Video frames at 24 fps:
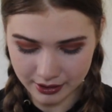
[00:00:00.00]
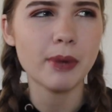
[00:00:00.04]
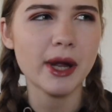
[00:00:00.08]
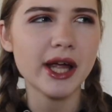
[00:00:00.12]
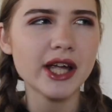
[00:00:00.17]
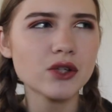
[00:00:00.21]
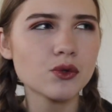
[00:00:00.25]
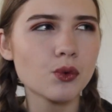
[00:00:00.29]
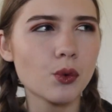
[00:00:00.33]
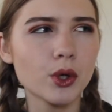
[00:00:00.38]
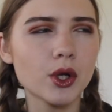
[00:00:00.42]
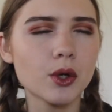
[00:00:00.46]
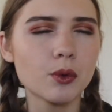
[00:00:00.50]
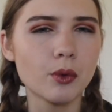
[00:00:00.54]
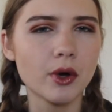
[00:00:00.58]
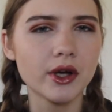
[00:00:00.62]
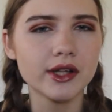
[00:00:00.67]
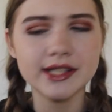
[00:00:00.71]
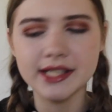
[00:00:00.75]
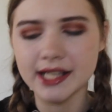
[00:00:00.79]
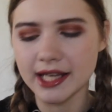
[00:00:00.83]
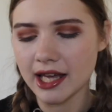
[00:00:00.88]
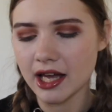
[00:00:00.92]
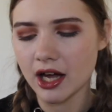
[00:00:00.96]
I'm paying
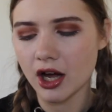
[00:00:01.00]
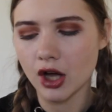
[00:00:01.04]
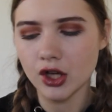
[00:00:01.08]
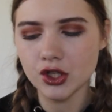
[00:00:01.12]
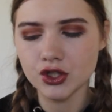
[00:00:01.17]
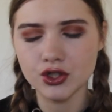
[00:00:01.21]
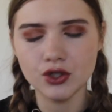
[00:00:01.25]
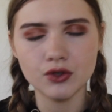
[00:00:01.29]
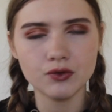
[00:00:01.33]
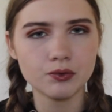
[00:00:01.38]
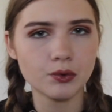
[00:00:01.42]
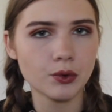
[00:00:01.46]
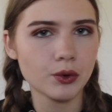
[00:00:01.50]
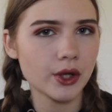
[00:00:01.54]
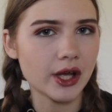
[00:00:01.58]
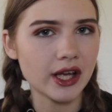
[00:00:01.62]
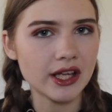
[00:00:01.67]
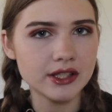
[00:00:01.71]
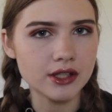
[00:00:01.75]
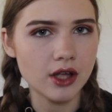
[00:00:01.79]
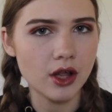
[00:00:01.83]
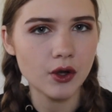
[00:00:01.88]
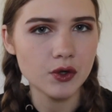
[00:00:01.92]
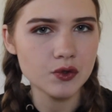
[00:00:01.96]
$21 to get
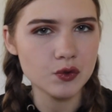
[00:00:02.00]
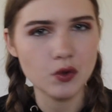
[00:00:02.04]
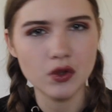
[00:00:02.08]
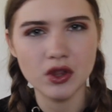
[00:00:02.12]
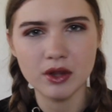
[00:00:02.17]
$148 worth